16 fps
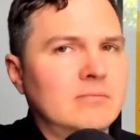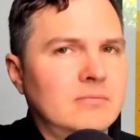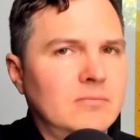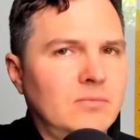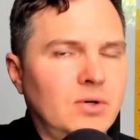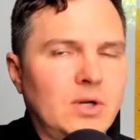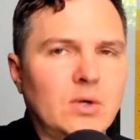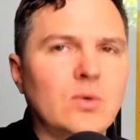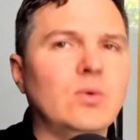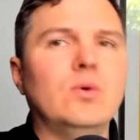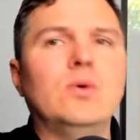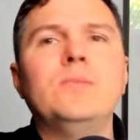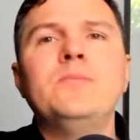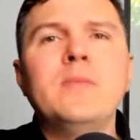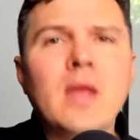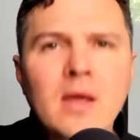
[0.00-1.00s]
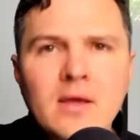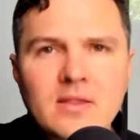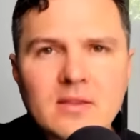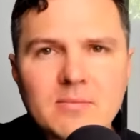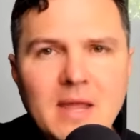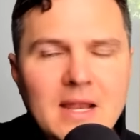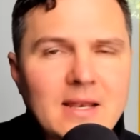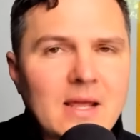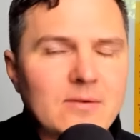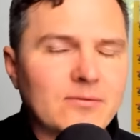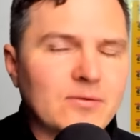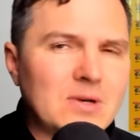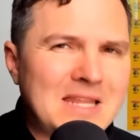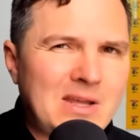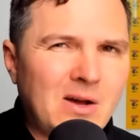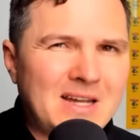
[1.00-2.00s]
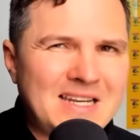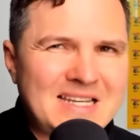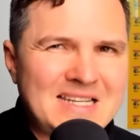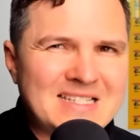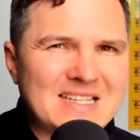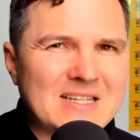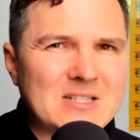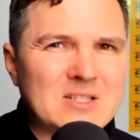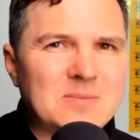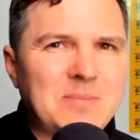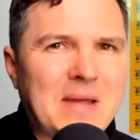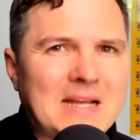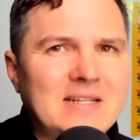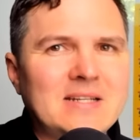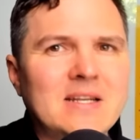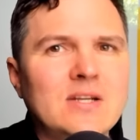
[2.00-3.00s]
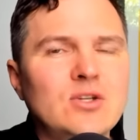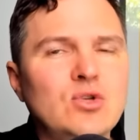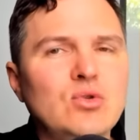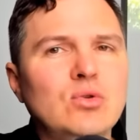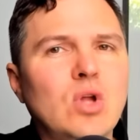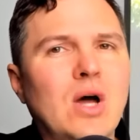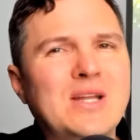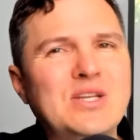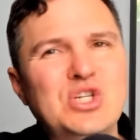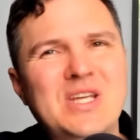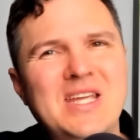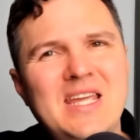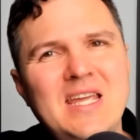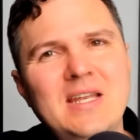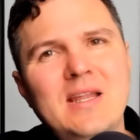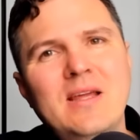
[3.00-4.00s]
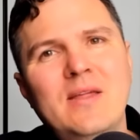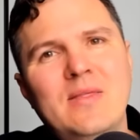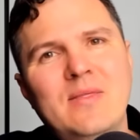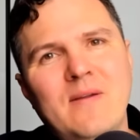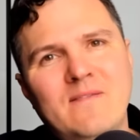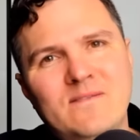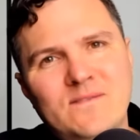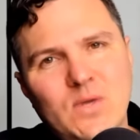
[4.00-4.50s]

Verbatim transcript: Pretty cool. The mainnet for Neon is expected to launch in the